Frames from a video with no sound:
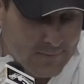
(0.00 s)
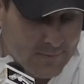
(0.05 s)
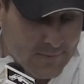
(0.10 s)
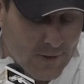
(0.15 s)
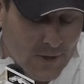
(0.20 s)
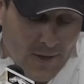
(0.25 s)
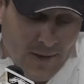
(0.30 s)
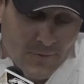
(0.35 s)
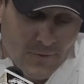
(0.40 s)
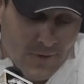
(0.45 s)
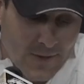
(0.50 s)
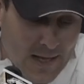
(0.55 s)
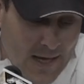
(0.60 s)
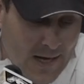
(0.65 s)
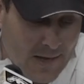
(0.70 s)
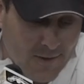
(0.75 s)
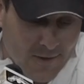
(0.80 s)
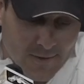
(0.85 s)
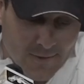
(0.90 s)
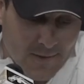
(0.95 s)
You know, after
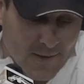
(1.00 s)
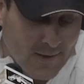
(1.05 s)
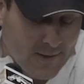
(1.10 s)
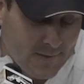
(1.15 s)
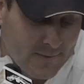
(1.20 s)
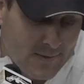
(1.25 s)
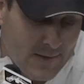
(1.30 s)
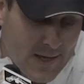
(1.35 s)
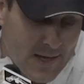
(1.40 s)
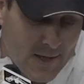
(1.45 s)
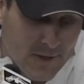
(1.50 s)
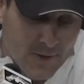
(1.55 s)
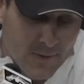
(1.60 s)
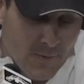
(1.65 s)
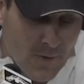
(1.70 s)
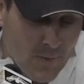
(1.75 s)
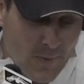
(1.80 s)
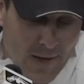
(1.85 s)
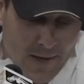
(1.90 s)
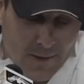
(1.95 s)
that, I thought they held the
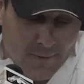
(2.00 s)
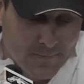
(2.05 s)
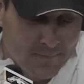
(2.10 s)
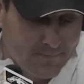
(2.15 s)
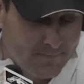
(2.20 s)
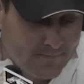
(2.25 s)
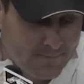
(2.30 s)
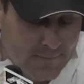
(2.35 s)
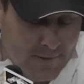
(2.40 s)
momentum.